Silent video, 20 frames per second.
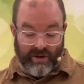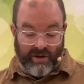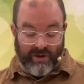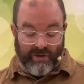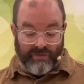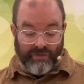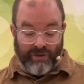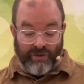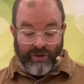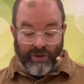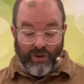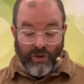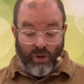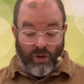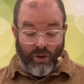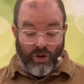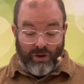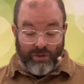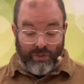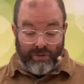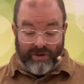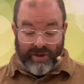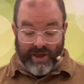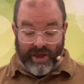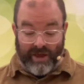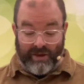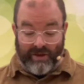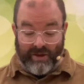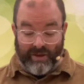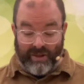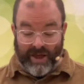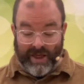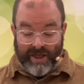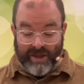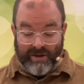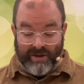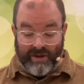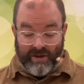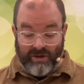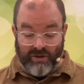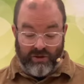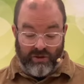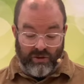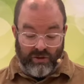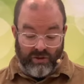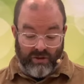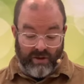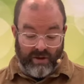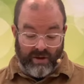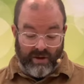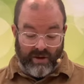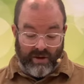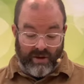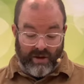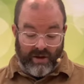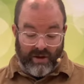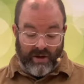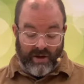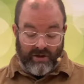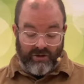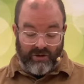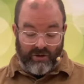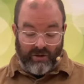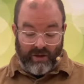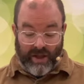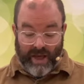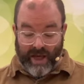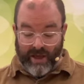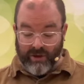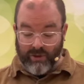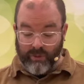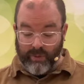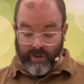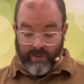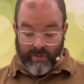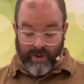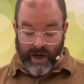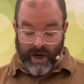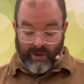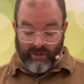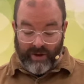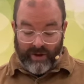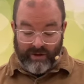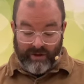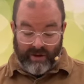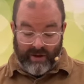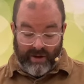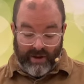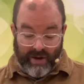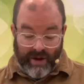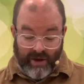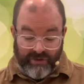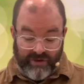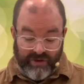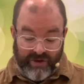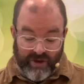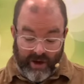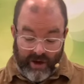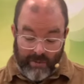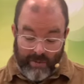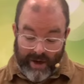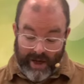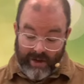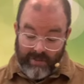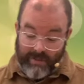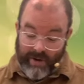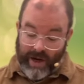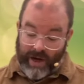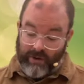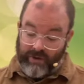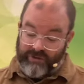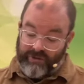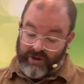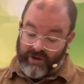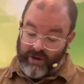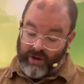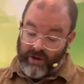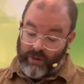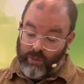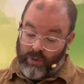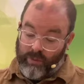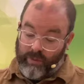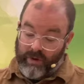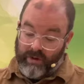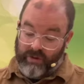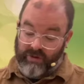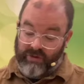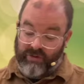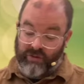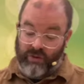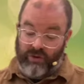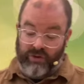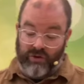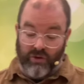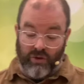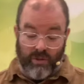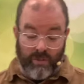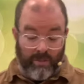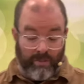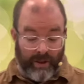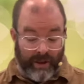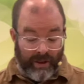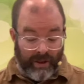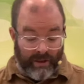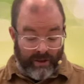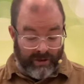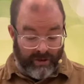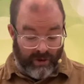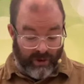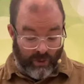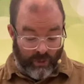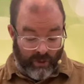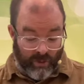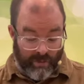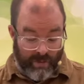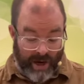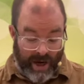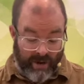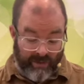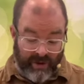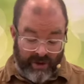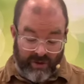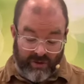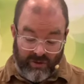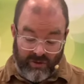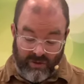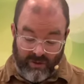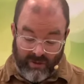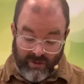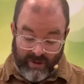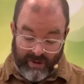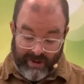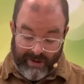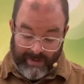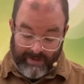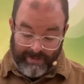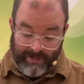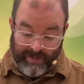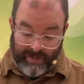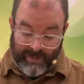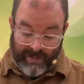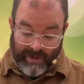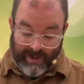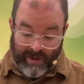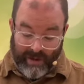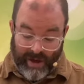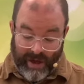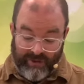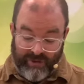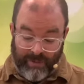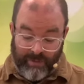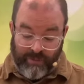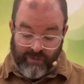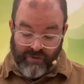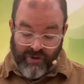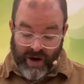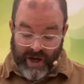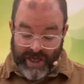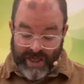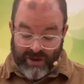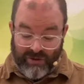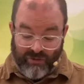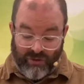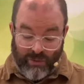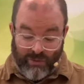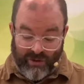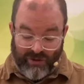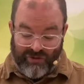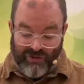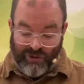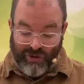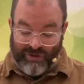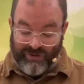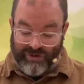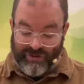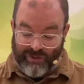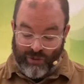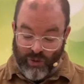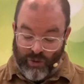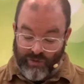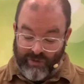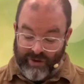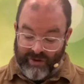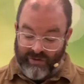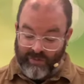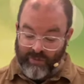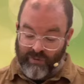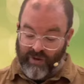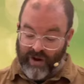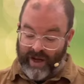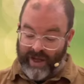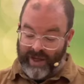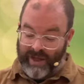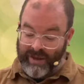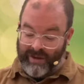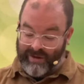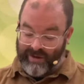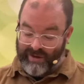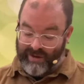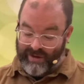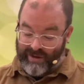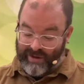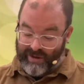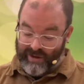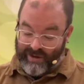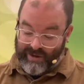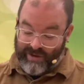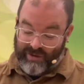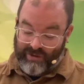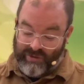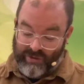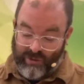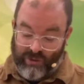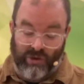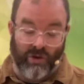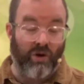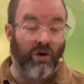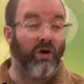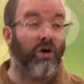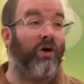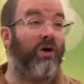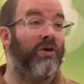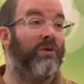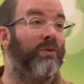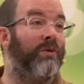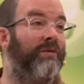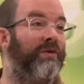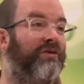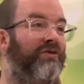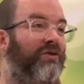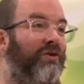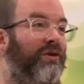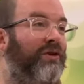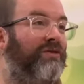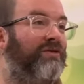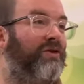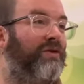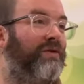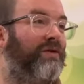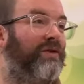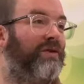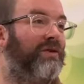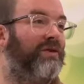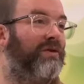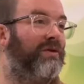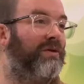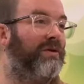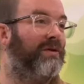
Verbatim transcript: for the Lord will take delight in you, and your land will be married. As a young man marries a young woman, so your builder will marry you. As a bridegroom rejoices over his bride, so God will rejoice over you.